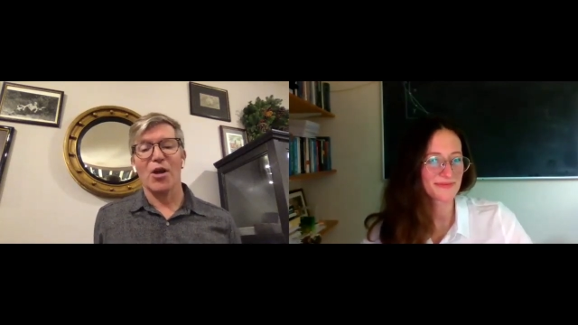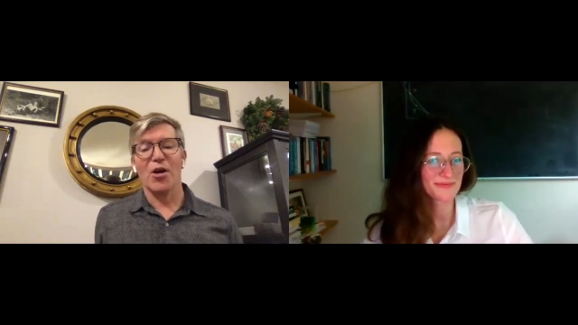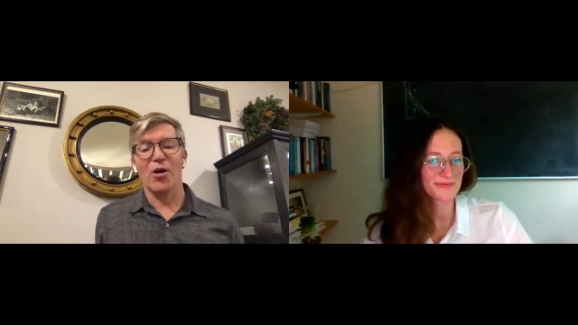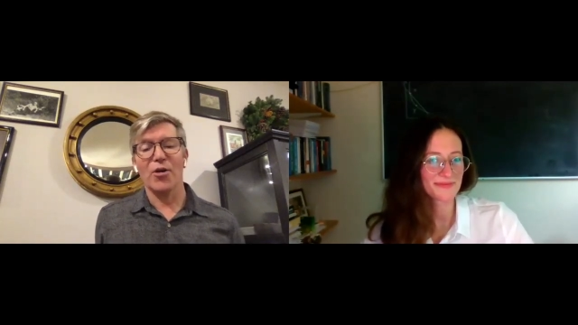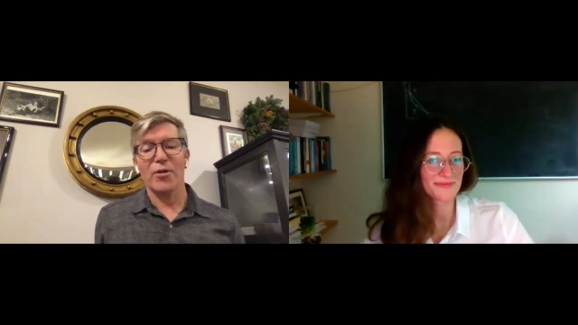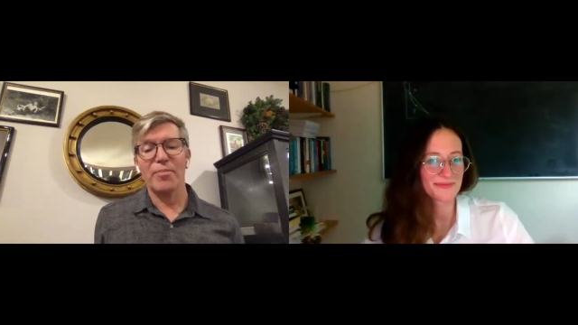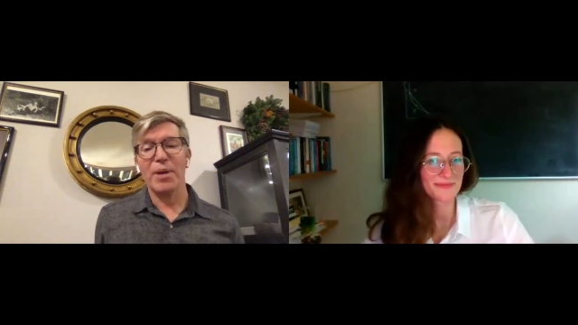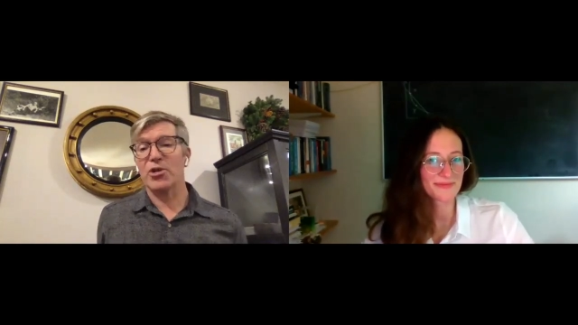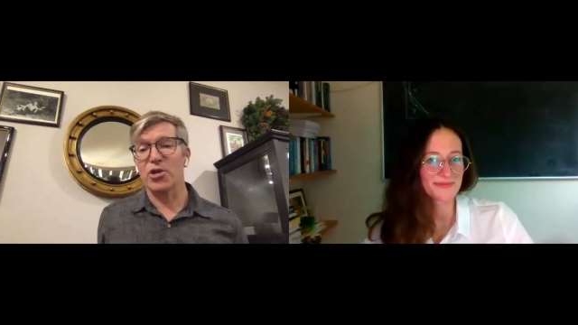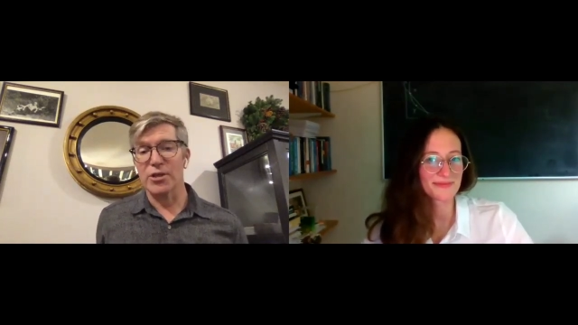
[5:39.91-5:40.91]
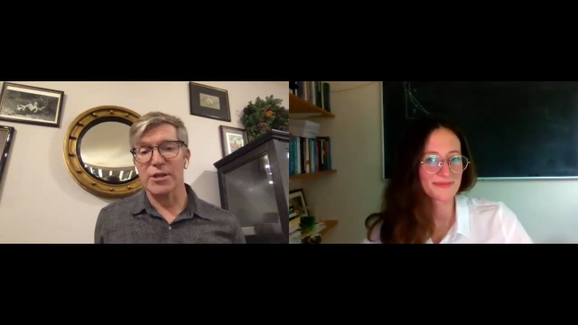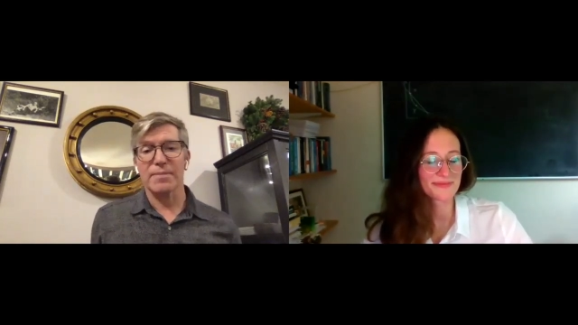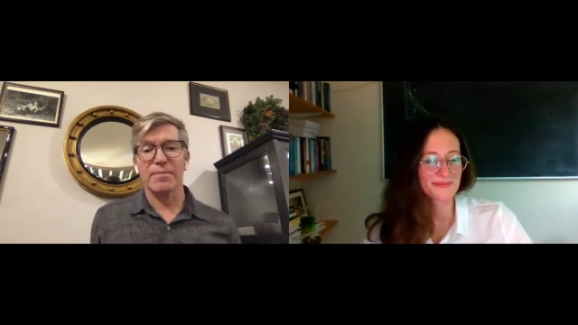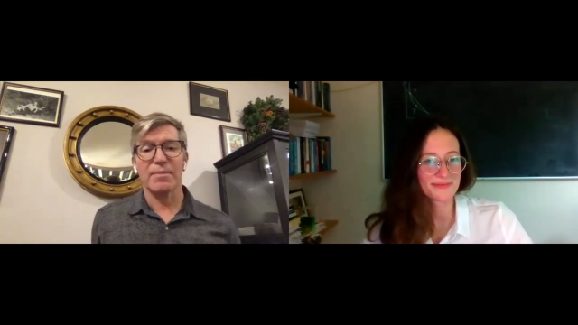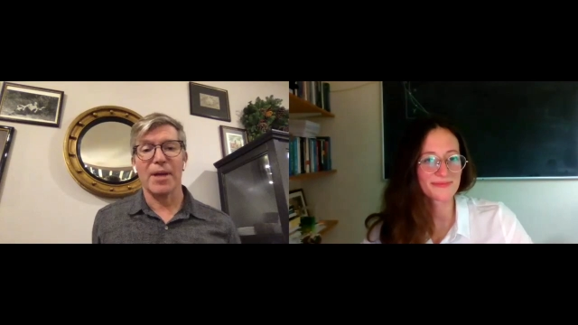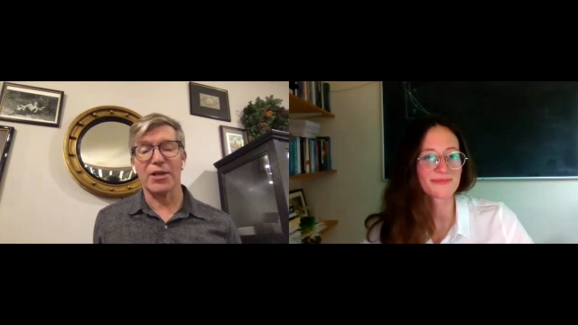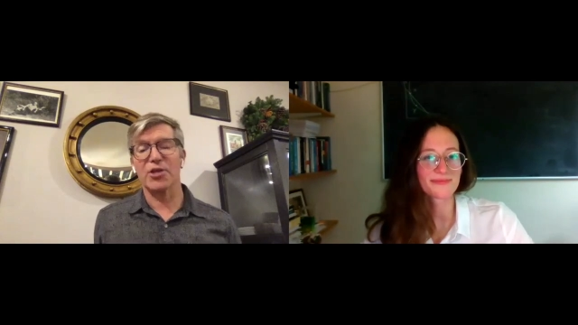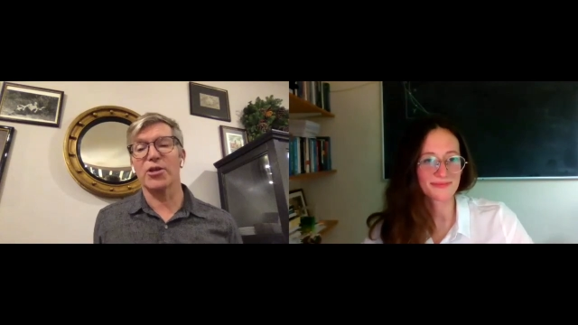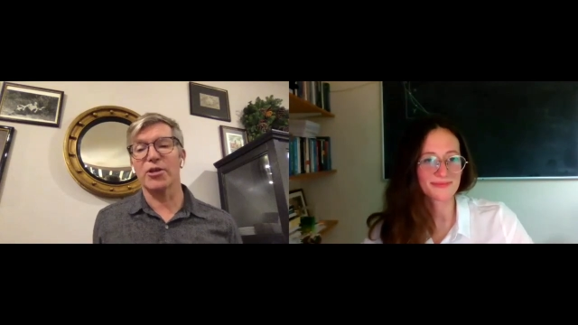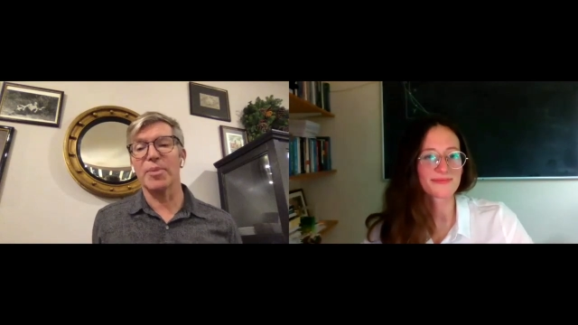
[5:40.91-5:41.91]
Speaker 1: on pictures,
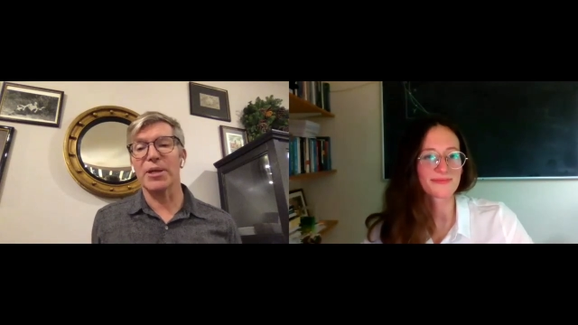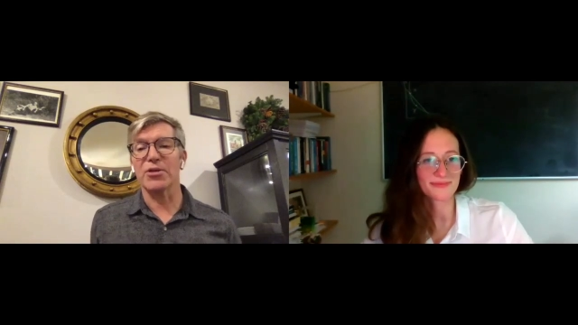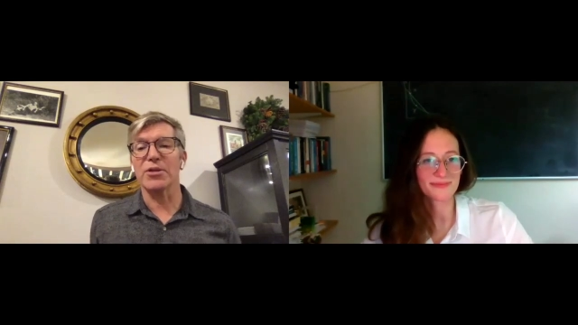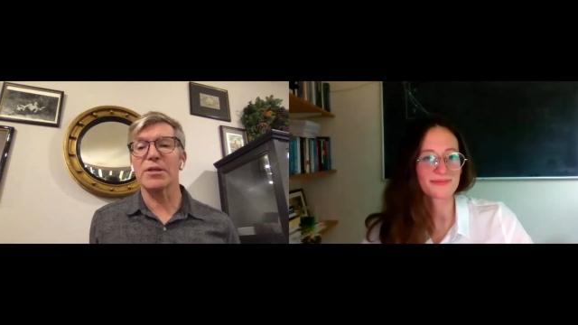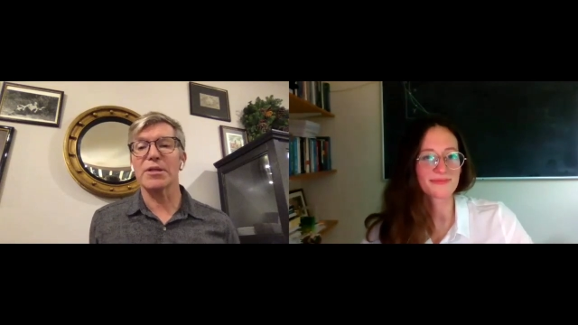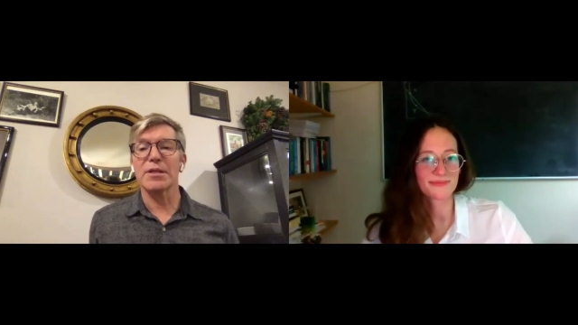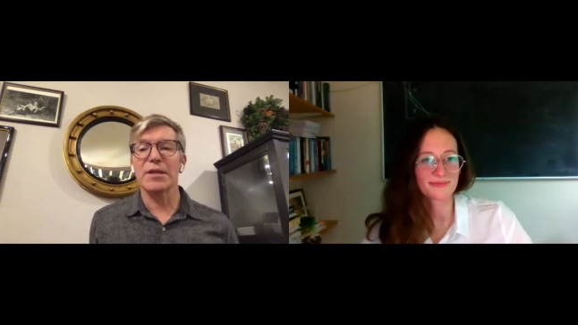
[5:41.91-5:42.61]
external pictures.